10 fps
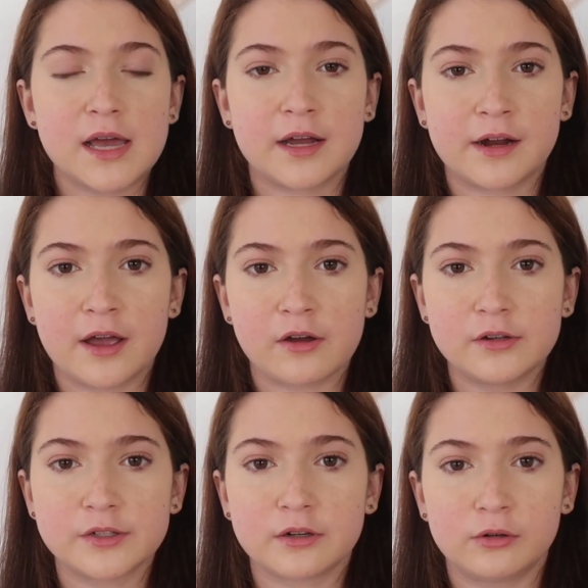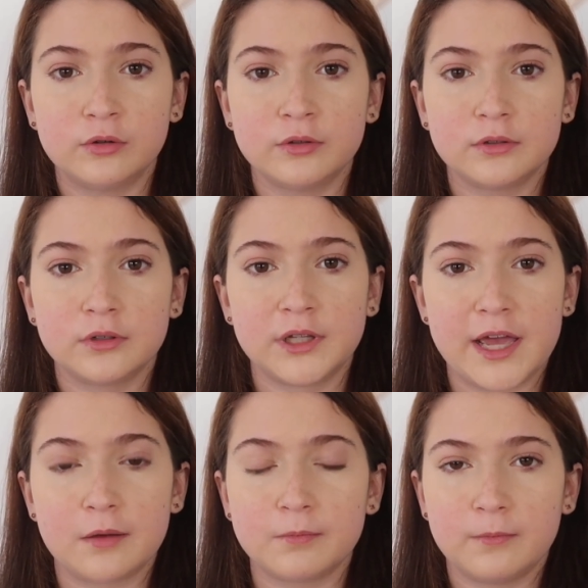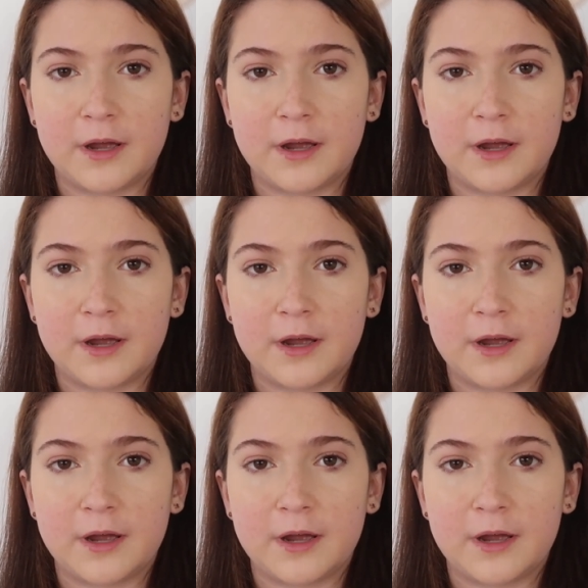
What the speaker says: And I also like